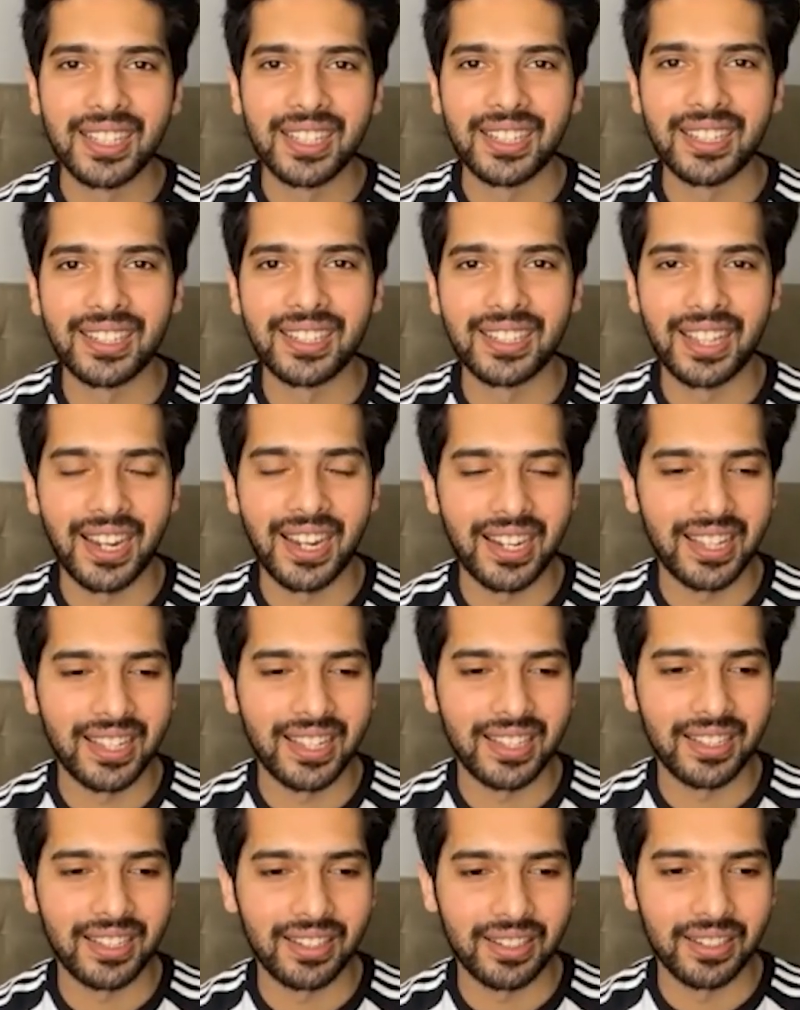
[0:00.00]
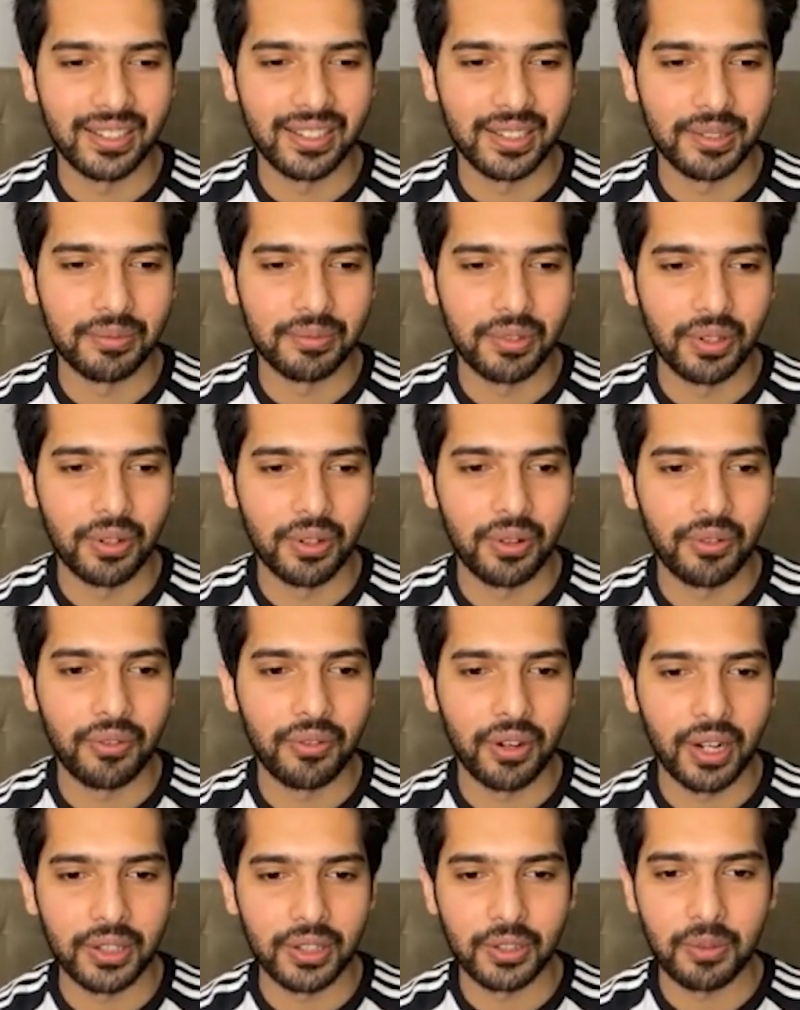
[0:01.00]
uh, getting uh, you know
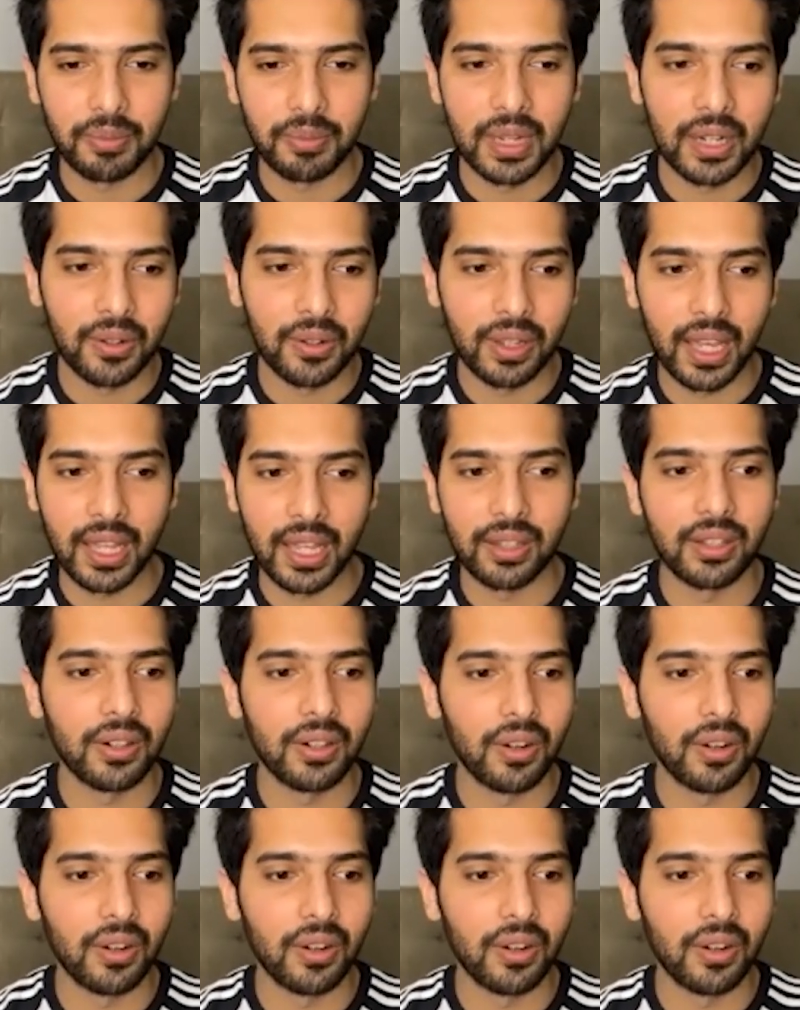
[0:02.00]
for us to be together